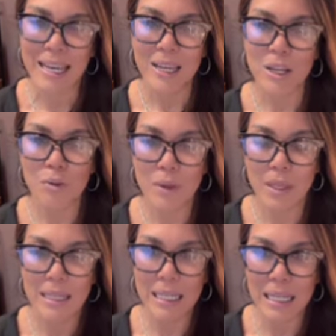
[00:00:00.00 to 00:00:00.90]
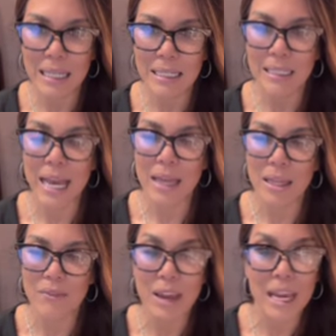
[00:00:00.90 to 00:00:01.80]
with the deeds and
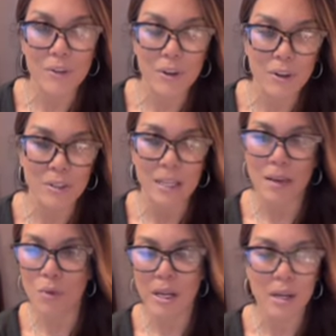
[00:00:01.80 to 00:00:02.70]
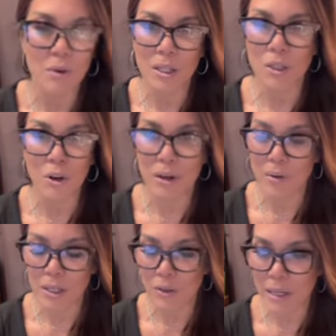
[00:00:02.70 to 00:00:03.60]
the favors and running around, scurrying
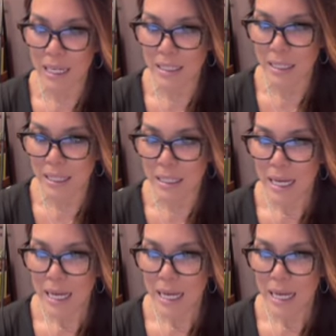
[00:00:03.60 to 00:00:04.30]
around, doing nice things.